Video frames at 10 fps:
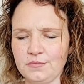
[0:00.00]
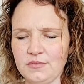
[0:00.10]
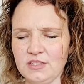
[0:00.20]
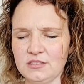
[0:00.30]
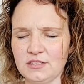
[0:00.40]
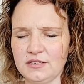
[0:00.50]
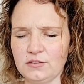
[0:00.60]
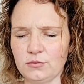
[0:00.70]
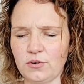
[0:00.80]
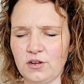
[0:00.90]
it's like
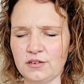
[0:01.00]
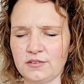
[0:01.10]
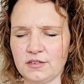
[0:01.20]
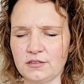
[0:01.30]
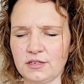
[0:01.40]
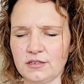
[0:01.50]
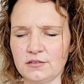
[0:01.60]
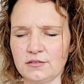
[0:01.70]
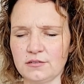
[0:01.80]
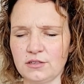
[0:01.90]
the rock that like
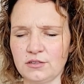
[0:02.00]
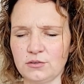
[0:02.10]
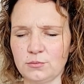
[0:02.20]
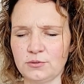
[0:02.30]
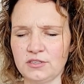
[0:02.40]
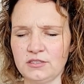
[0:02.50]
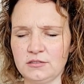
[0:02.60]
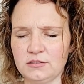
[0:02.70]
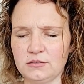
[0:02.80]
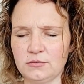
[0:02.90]
the little
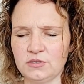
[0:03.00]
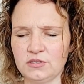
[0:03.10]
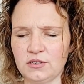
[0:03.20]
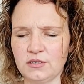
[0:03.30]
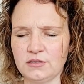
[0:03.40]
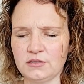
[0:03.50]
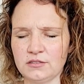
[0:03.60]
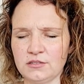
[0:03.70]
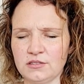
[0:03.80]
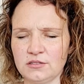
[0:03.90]
prince was on this
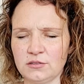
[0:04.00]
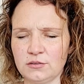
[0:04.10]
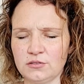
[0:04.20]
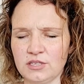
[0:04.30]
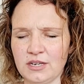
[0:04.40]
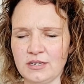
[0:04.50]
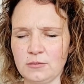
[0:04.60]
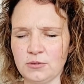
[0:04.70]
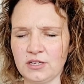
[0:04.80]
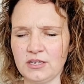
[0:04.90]
this little tiny
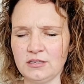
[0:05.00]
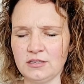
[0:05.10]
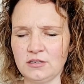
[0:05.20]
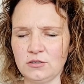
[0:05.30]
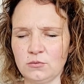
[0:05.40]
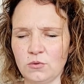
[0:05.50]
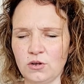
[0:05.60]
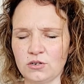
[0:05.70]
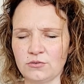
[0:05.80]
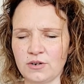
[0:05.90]
planet that he could
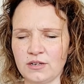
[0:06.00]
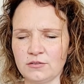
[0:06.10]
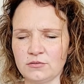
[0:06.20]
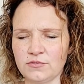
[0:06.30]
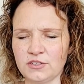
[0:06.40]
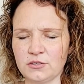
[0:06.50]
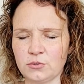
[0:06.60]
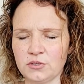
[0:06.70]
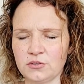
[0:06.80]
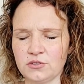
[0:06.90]
walk around very
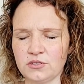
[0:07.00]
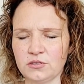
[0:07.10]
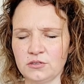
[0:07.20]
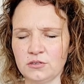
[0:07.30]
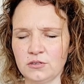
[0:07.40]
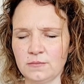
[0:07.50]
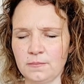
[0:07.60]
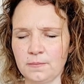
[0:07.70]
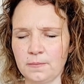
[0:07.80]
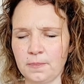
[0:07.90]
quickly
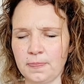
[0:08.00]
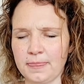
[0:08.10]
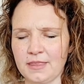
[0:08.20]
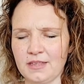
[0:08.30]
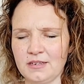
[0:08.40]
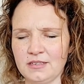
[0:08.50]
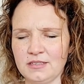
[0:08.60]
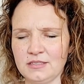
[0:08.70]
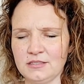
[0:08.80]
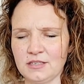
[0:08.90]
and it
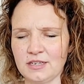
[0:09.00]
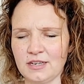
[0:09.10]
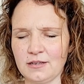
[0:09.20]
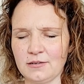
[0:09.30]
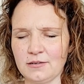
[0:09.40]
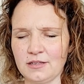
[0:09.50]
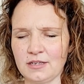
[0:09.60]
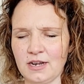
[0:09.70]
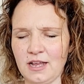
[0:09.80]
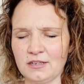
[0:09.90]
is like a like
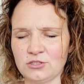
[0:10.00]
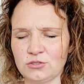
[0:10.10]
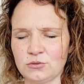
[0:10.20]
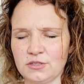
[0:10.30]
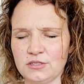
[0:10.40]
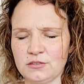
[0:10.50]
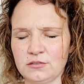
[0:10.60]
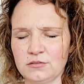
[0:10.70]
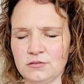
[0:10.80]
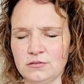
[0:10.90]
an asteroid
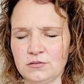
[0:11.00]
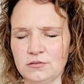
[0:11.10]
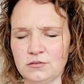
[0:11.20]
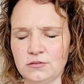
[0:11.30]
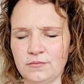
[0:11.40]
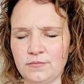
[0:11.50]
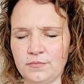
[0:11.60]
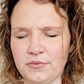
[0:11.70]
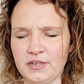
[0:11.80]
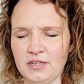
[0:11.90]

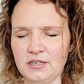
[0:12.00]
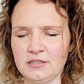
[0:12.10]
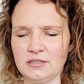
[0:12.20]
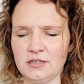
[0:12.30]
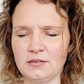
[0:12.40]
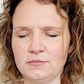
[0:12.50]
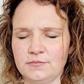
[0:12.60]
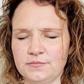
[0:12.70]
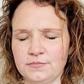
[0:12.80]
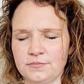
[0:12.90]
and it's um,
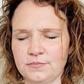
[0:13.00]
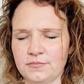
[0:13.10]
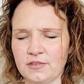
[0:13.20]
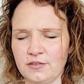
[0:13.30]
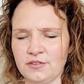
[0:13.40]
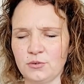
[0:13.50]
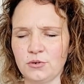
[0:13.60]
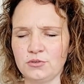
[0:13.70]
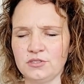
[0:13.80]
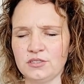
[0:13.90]
nothing
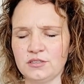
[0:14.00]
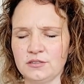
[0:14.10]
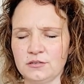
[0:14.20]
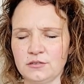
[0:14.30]
grows here.